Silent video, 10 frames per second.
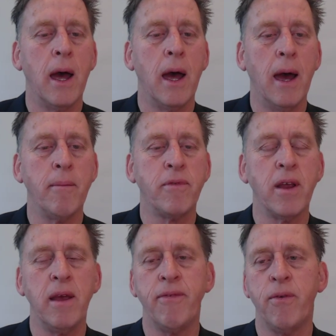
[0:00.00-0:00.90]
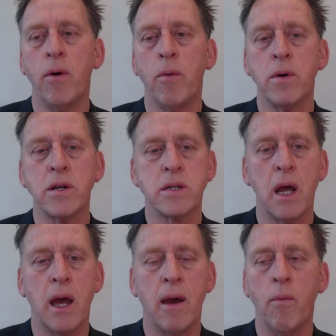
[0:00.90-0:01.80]
of d4, which
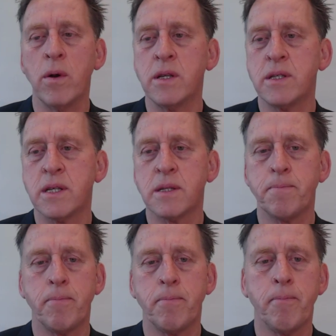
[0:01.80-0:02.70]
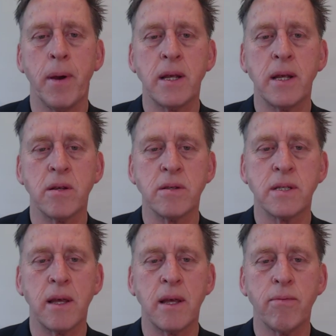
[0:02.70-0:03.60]
wins this piece on
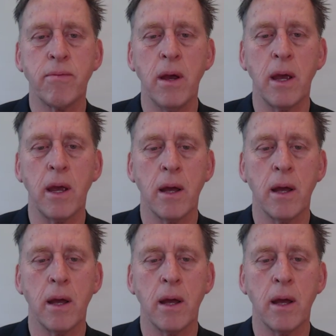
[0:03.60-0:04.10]
c3.